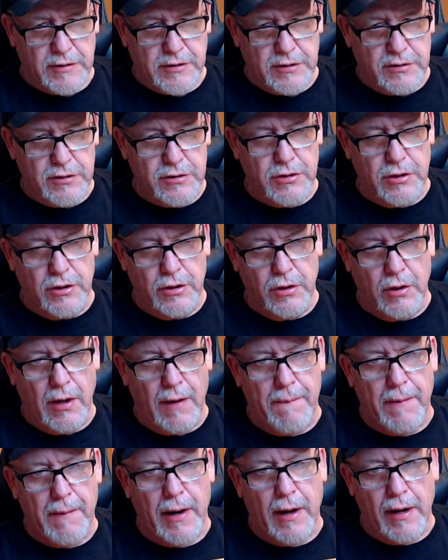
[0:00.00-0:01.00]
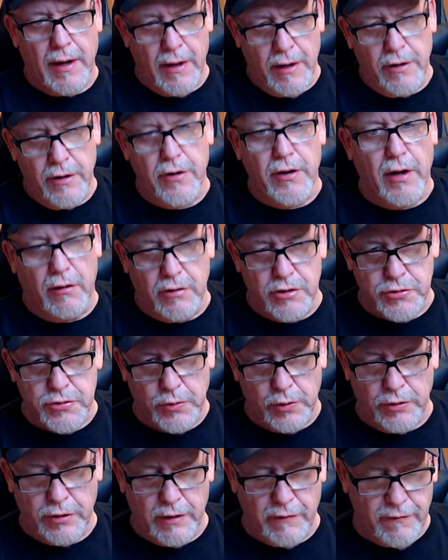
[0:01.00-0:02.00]
So I bought $100 worth
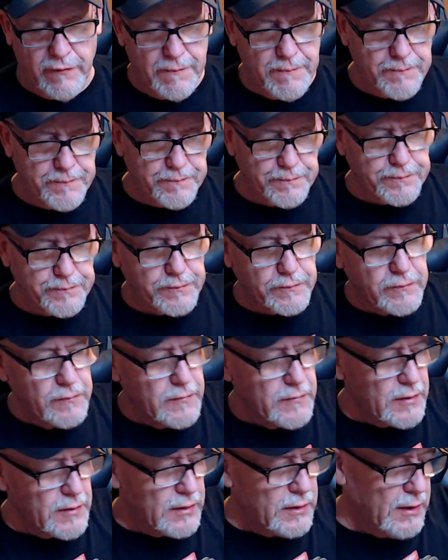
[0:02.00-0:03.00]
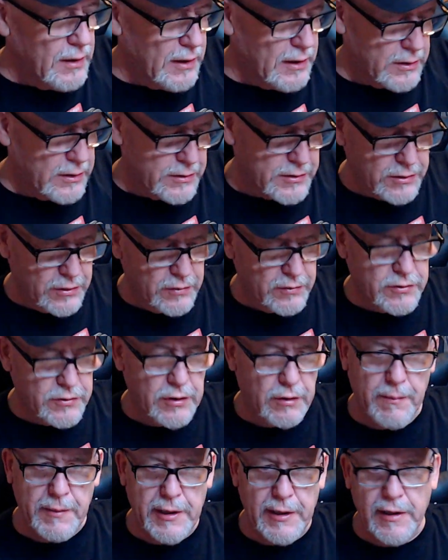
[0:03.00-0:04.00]
of them. So there'll
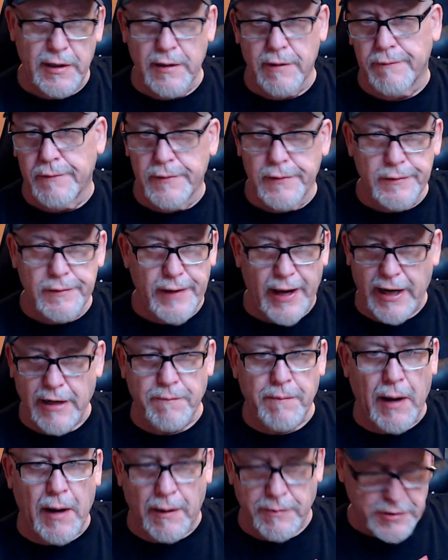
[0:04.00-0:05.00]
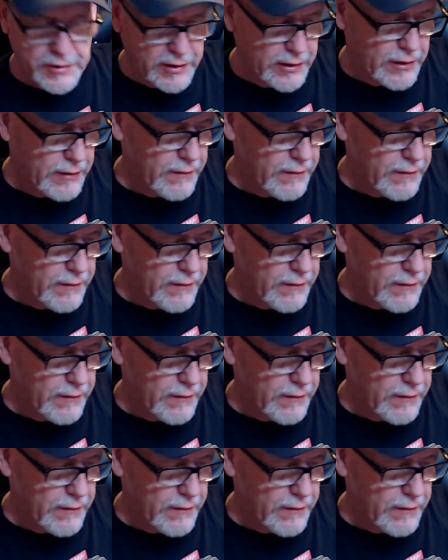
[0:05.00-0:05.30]
be 8 pops in here.